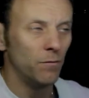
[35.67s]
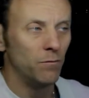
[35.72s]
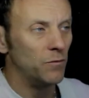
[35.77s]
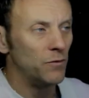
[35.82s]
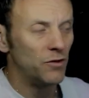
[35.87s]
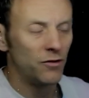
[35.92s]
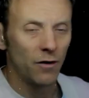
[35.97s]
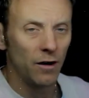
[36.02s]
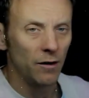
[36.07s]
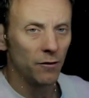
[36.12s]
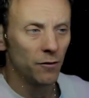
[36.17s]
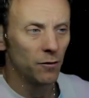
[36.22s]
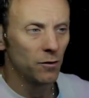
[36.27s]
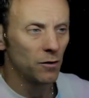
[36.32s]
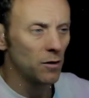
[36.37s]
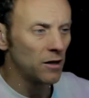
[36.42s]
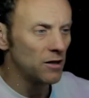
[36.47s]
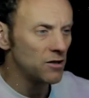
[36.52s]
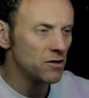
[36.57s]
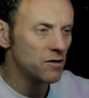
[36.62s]
Straightforward
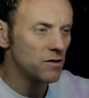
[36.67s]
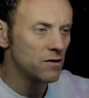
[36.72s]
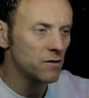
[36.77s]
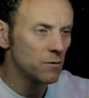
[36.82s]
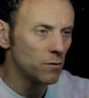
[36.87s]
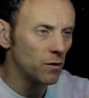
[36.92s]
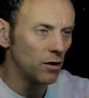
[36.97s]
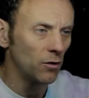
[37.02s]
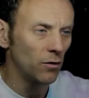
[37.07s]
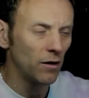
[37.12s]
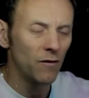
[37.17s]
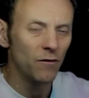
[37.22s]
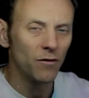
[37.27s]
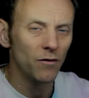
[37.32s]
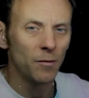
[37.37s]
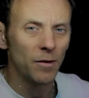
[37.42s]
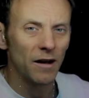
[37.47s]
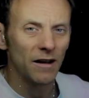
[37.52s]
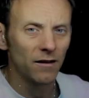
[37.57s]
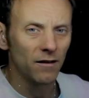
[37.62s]
questions where you're given
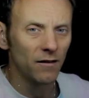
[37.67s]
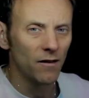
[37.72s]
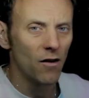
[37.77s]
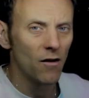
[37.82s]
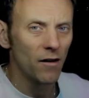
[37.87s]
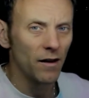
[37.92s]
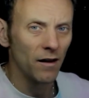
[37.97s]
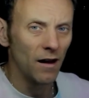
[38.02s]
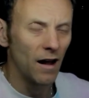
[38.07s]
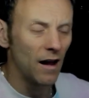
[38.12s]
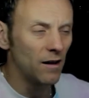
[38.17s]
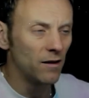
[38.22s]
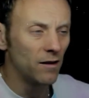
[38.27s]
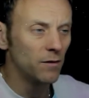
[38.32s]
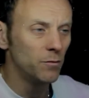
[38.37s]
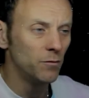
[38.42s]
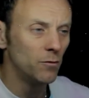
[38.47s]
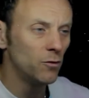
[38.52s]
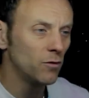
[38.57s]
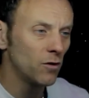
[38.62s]
the base and the height,
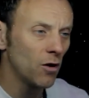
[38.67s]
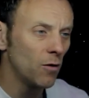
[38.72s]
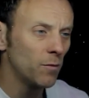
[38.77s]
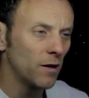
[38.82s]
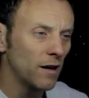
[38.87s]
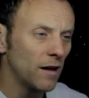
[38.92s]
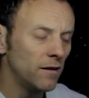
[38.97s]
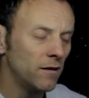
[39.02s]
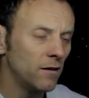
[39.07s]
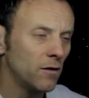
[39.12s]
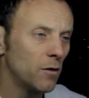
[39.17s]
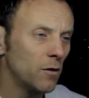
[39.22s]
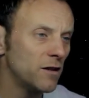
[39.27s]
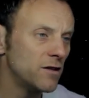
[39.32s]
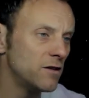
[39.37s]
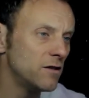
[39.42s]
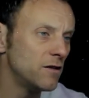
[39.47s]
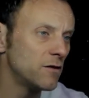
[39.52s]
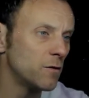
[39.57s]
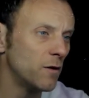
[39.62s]
and more complicated
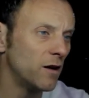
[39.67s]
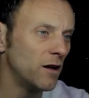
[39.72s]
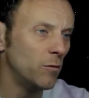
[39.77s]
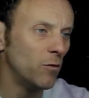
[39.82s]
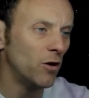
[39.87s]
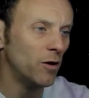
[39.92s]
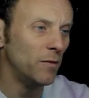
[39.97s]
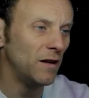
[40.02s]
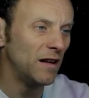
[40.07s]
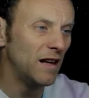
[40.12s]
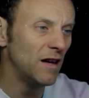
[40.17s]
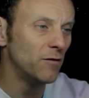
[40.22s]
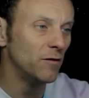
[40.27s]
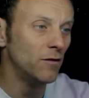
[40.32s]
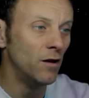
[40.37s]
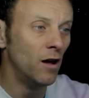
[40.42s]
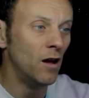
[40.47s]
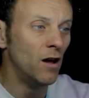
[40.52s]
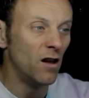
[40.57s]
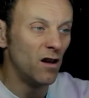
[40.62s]
questions where you might be given